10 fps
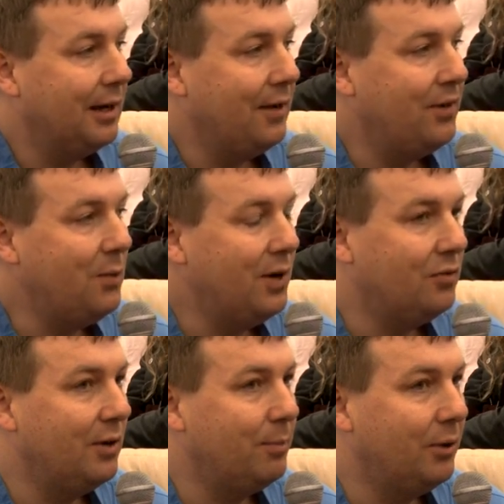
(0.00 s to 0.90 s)
If you were
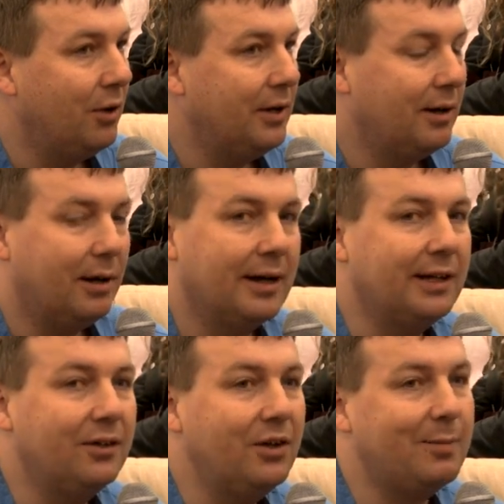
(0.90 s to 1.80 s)
to employ, I'm
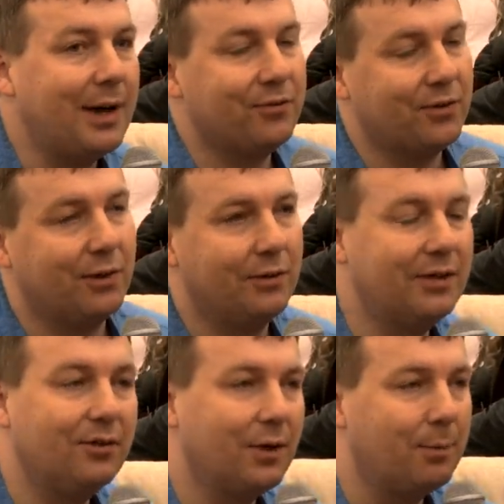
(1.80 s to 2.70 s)
going to do the maths for you.
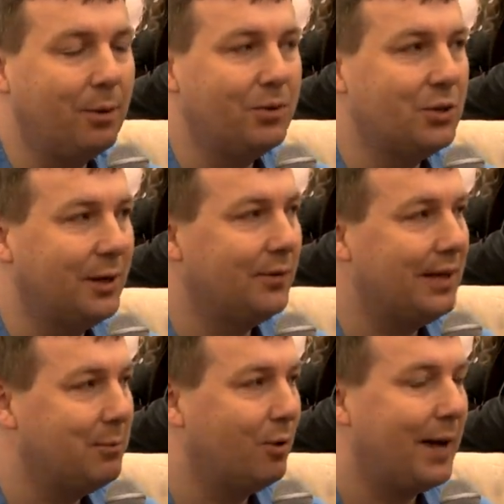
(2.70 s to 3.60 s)
This is, I promise you I won't do
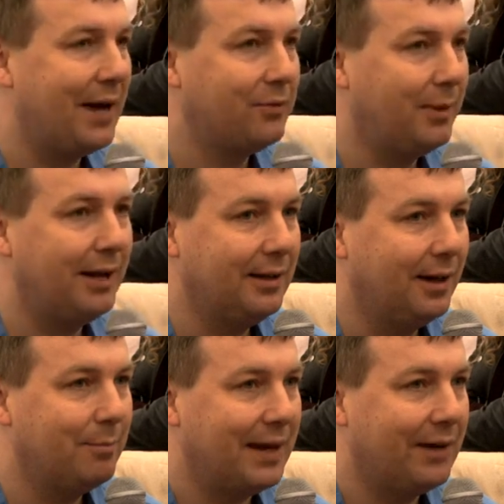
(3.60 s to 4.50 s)
any more maths, but I
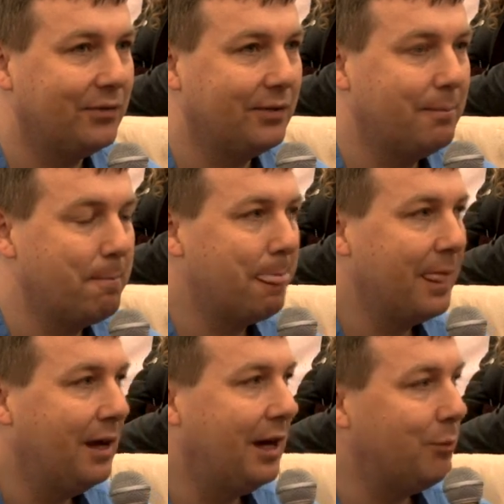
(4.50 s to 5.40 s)
like maths.
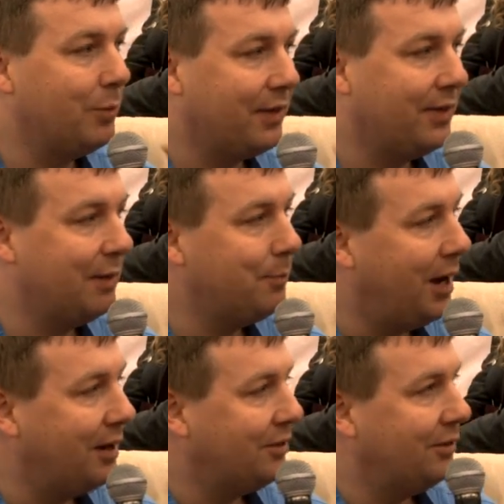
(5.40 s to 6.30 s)
But I think
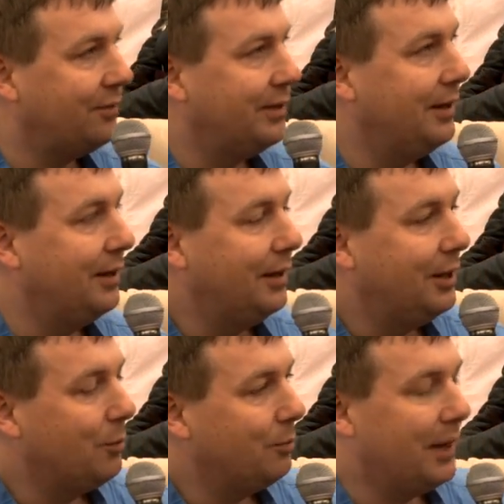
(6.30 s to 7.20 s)
part of
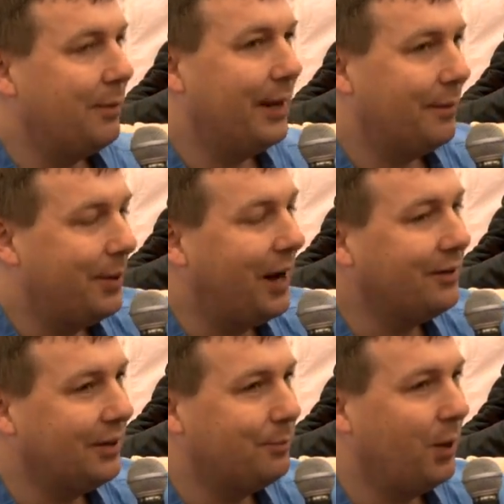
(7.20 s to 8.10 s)

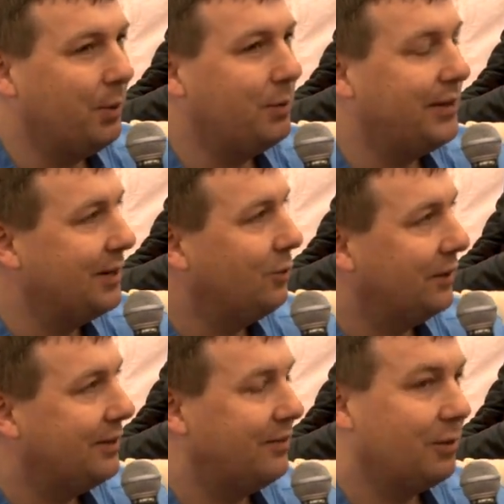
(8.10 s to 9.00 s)
the problem of
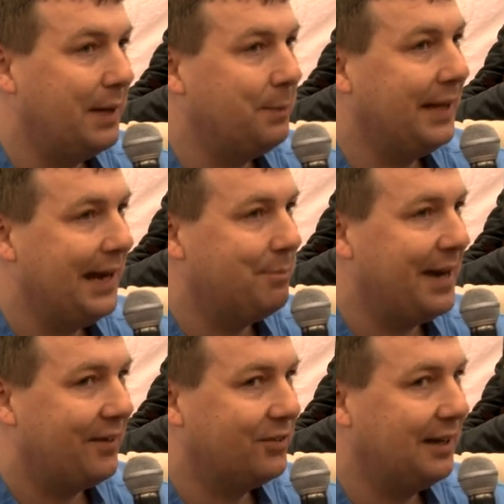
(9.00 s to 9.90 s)
inequality is that people hate
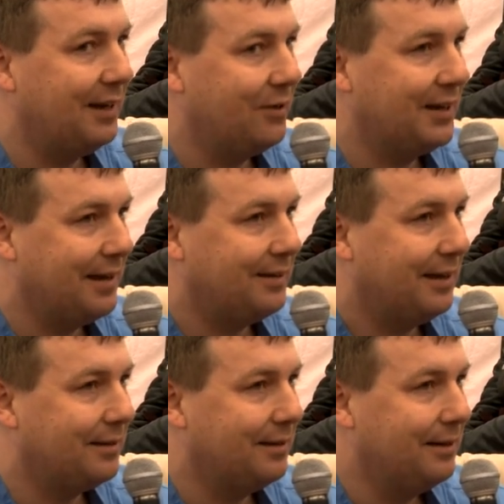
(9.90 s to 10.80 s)
maths and they don't get
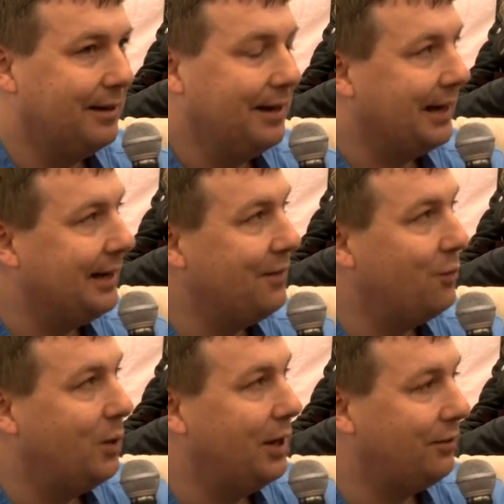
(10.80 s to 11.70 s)
it. And an
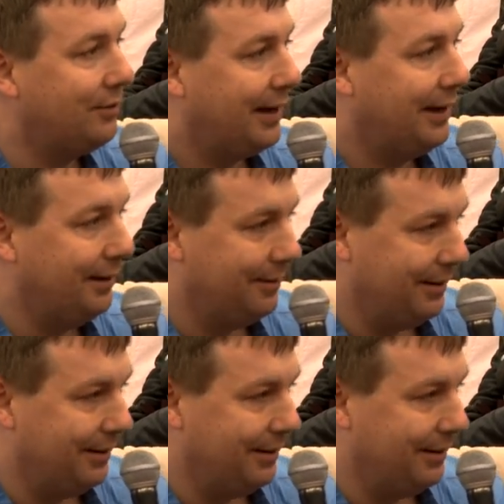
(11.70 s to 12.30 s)
even worse thing.